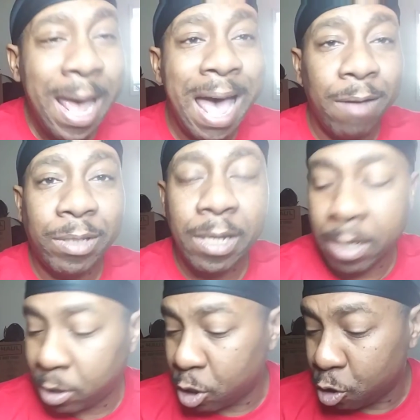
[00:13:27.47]
out
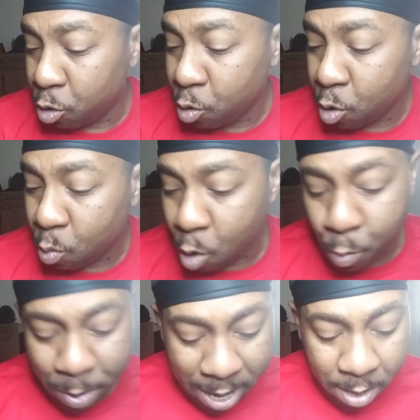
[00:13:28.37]
there to do your
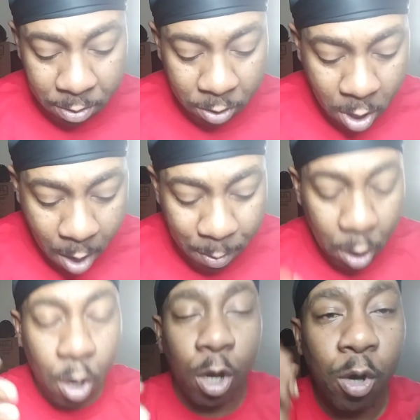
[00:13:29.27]
row patterns, I
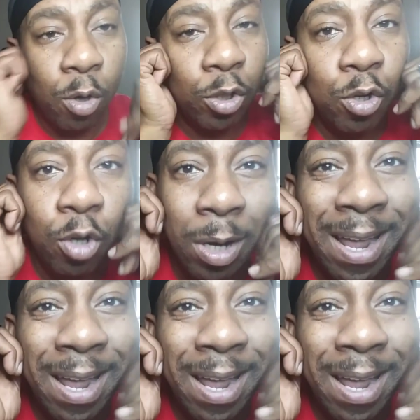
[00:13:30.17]
mean, or, uh, or do your